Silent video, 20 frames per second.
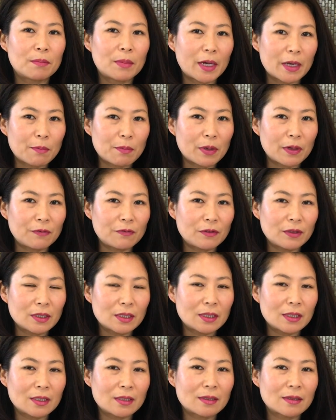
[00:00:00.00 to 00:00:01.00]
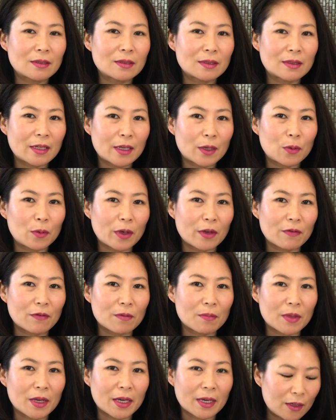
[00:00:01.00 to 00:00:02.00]
My preference is stay away
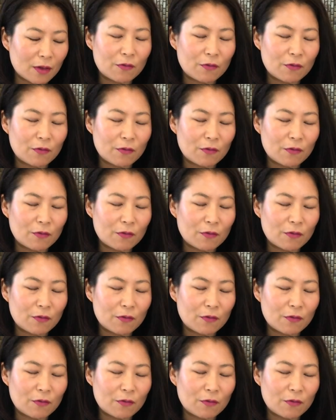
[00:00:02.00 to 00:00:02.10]
from that.